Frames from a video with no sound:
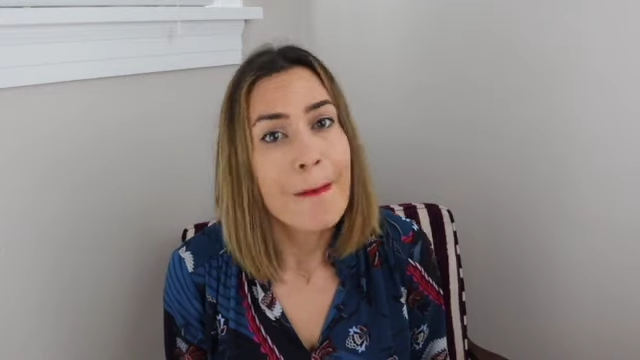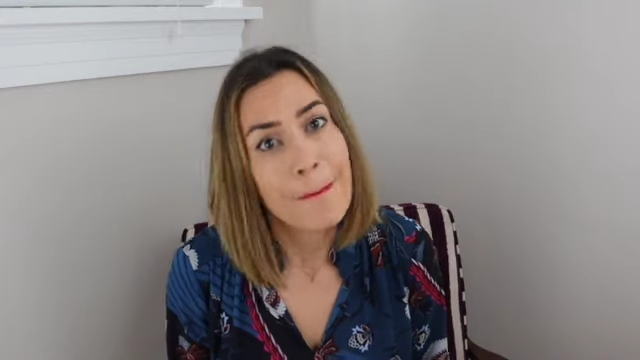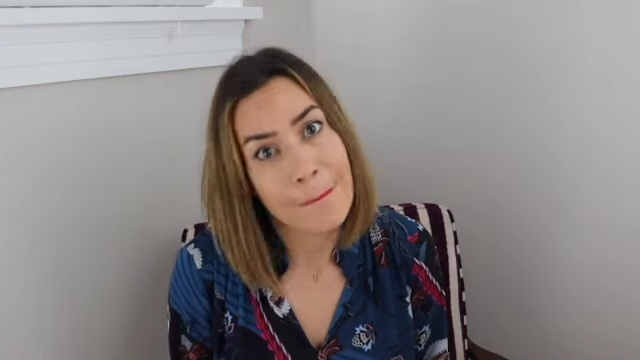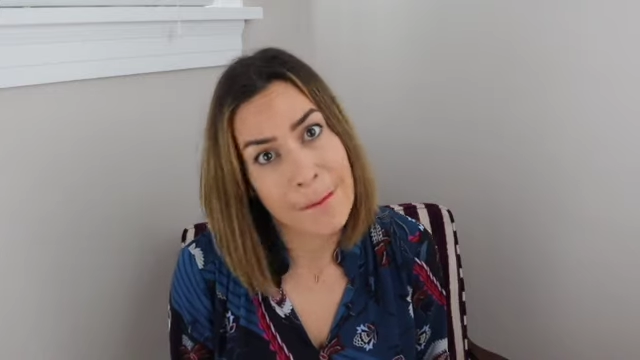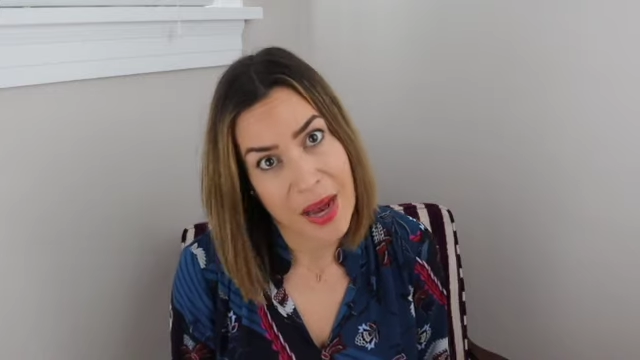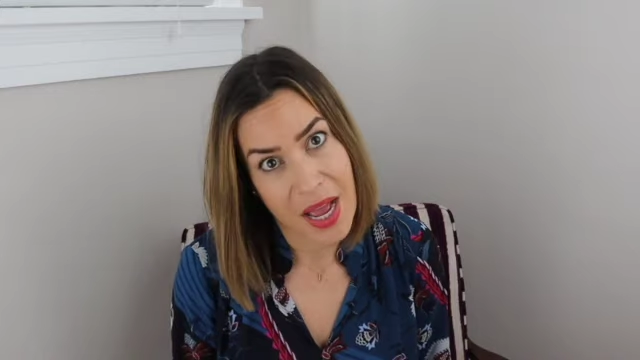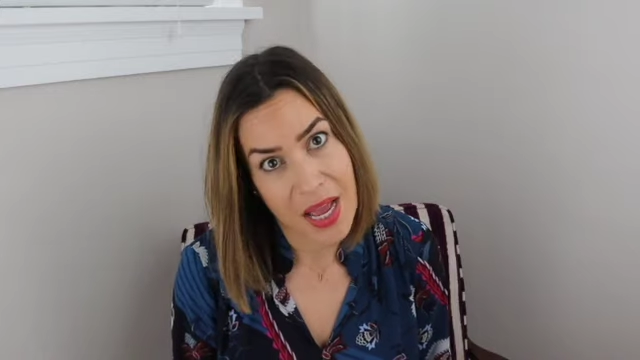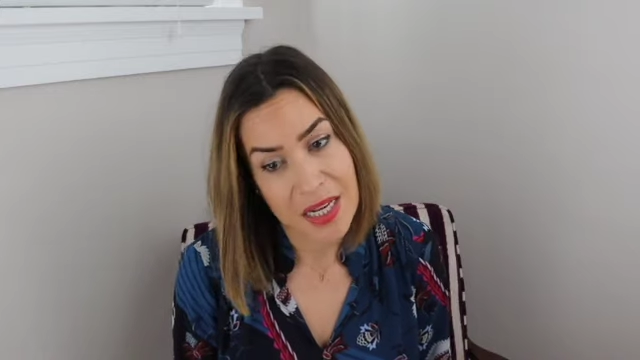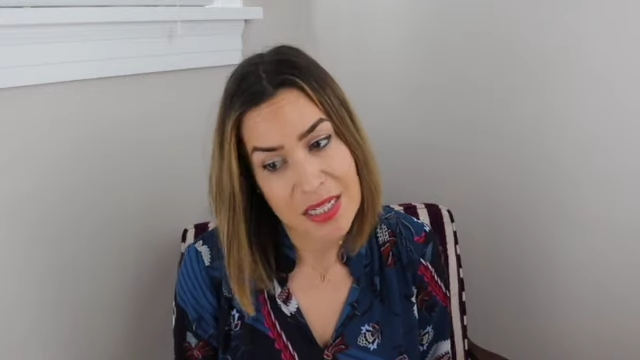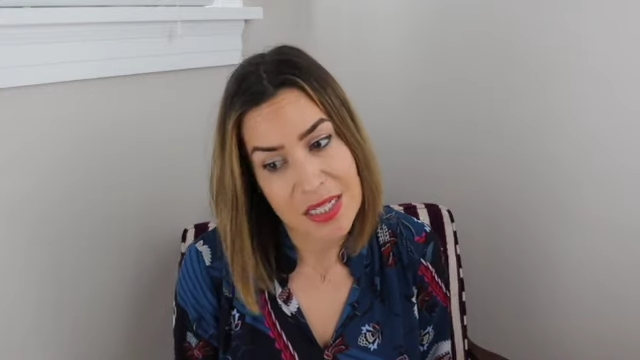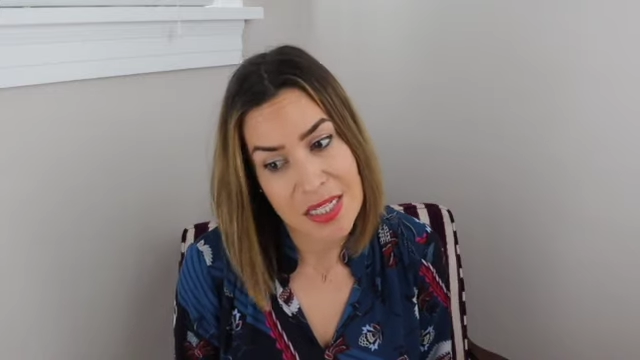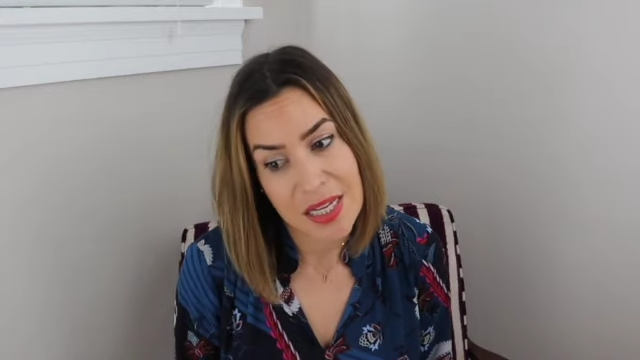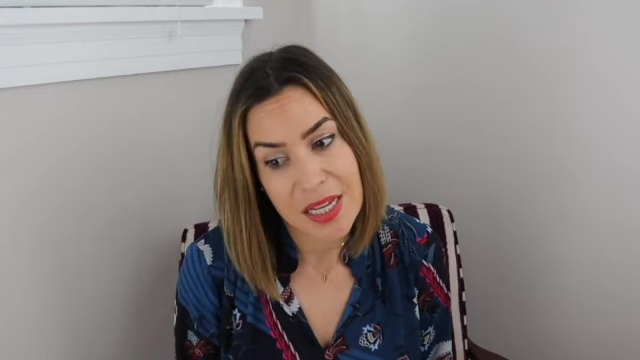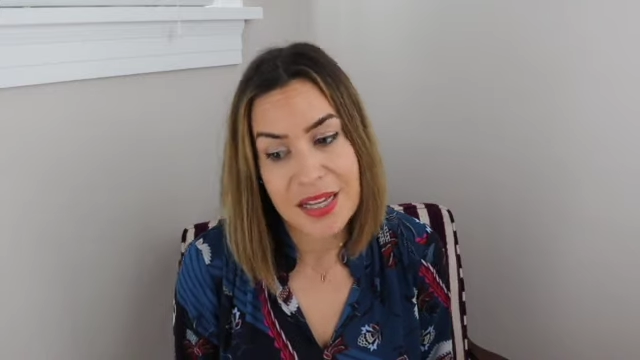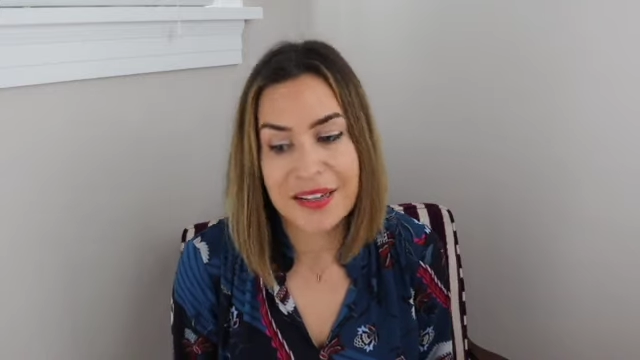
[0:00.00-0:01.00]
butt,
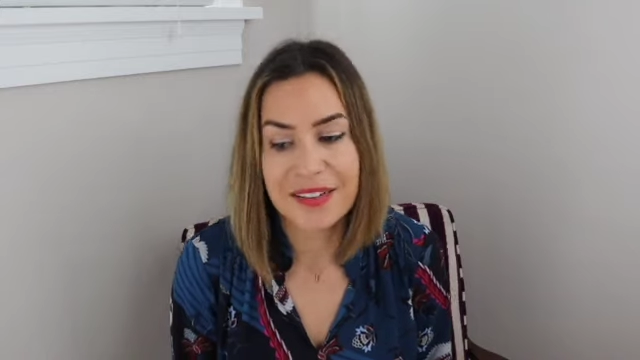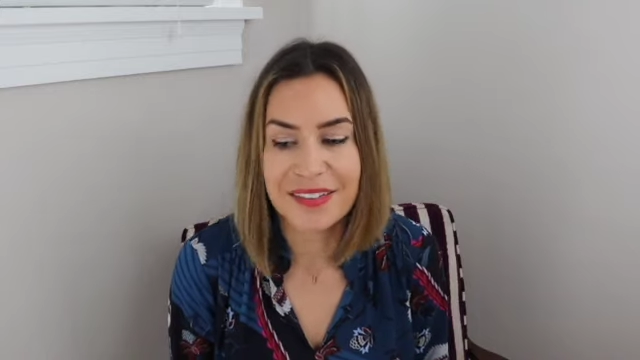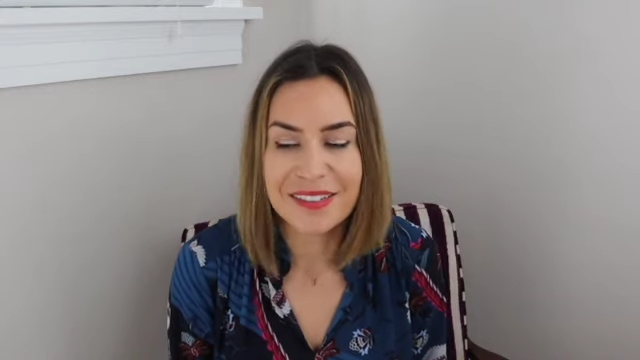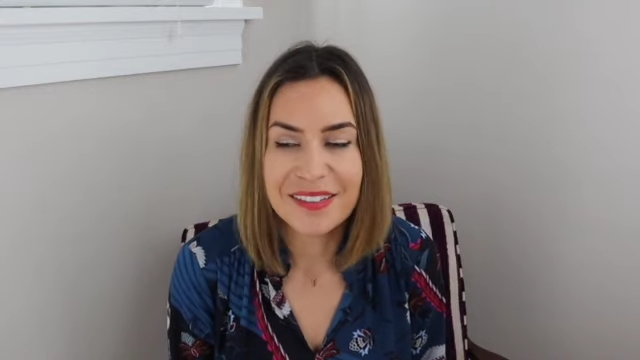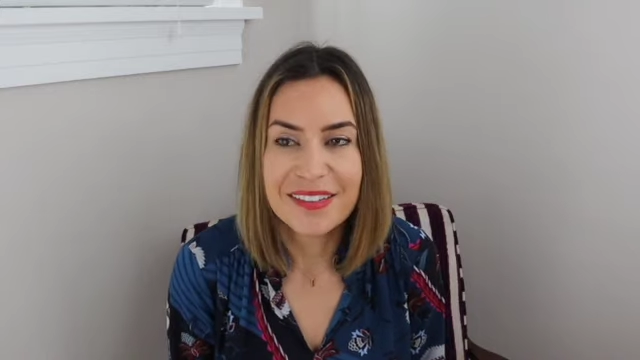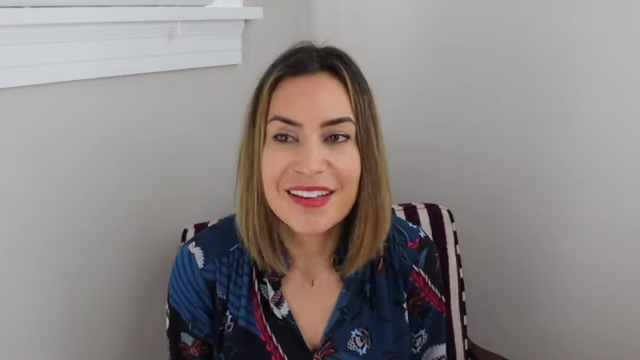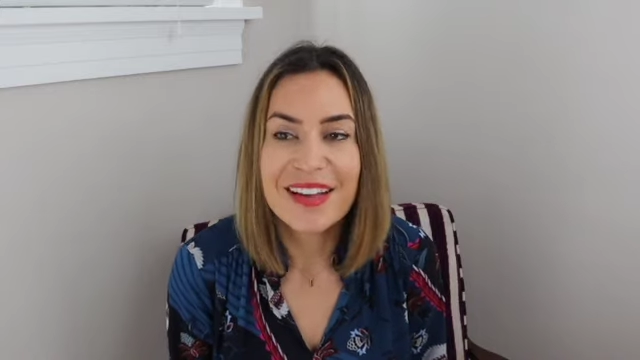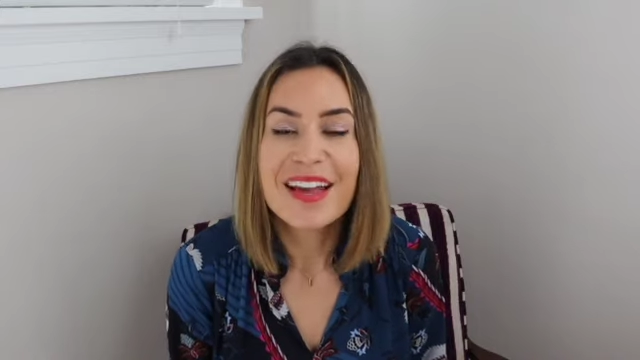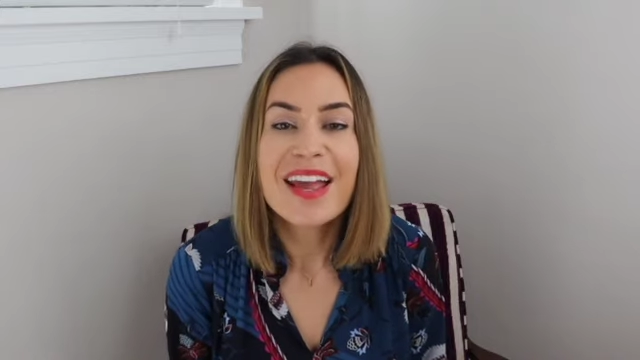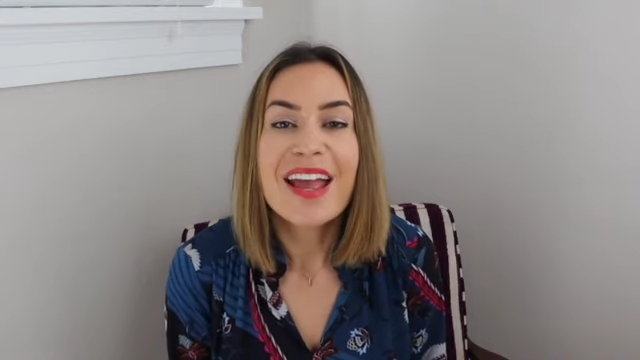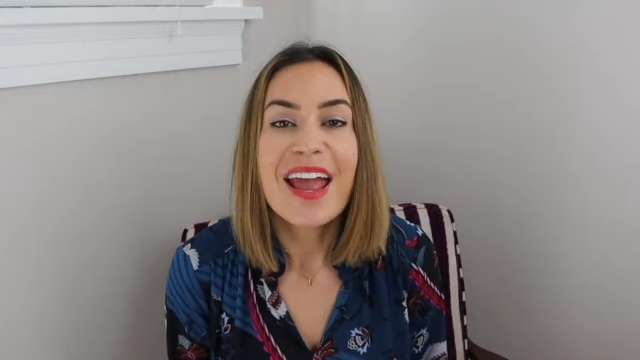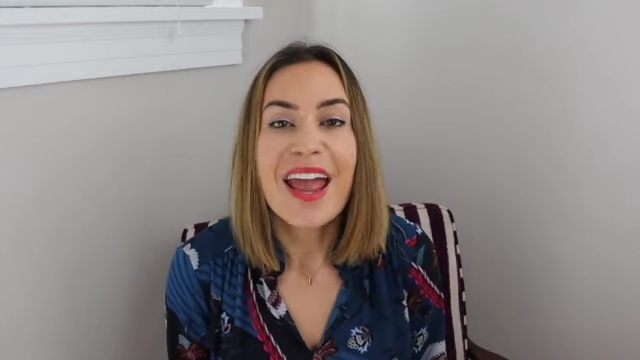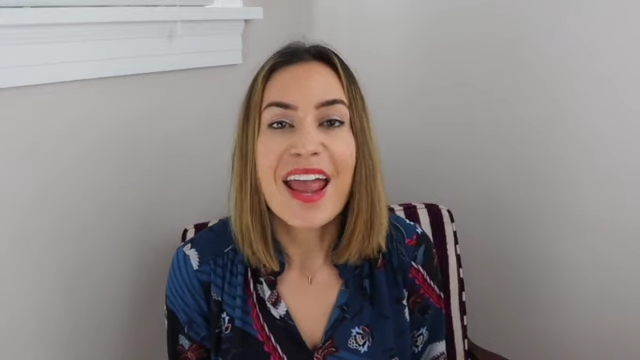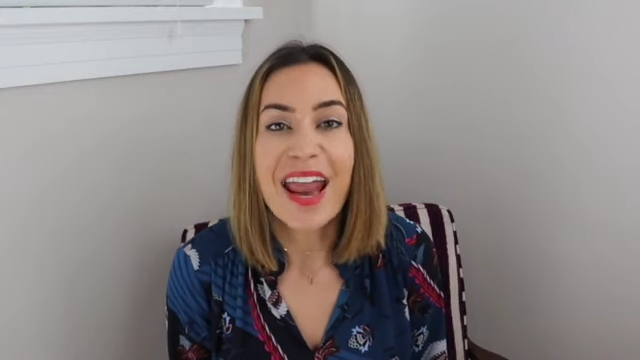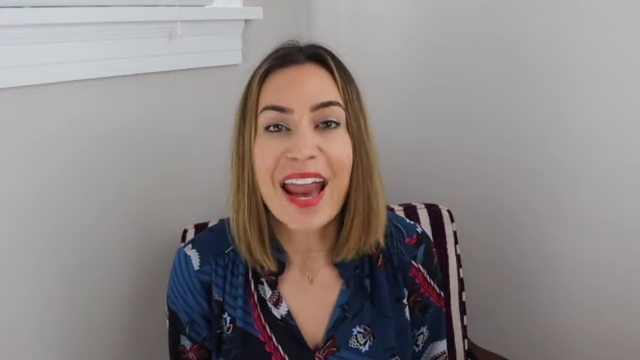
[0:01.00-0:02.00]

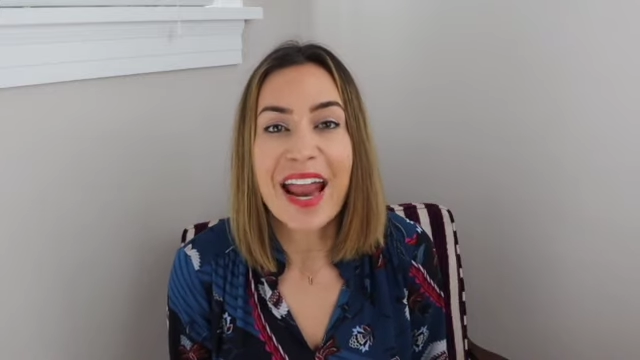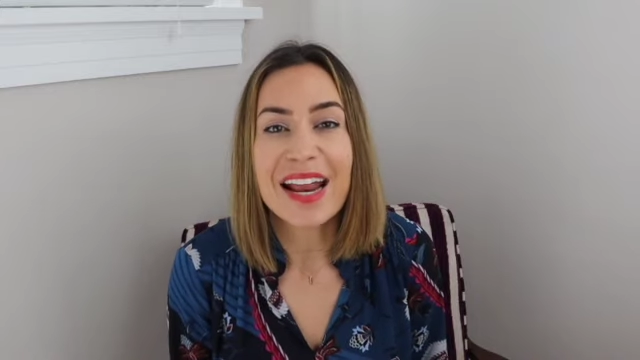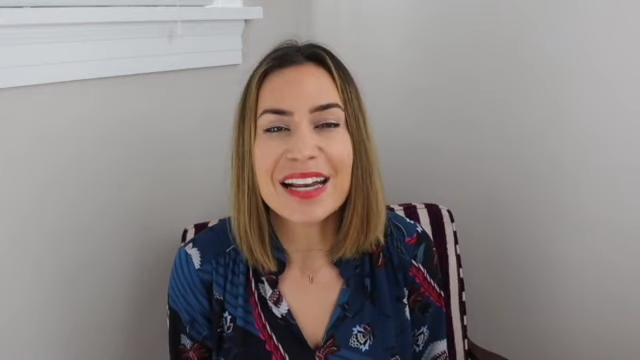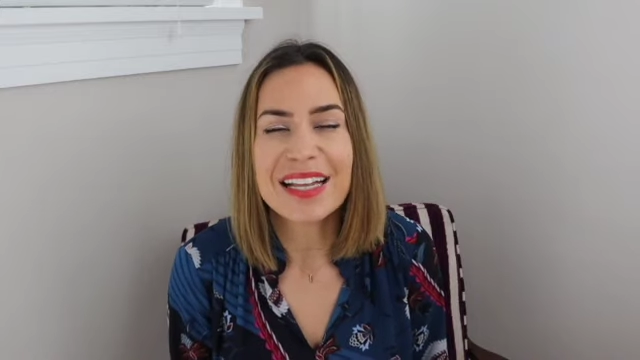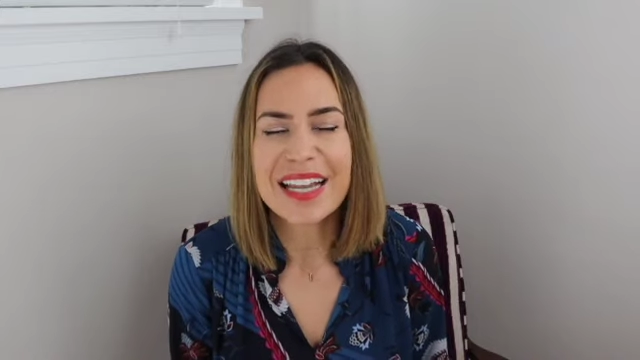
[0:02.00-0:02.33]
and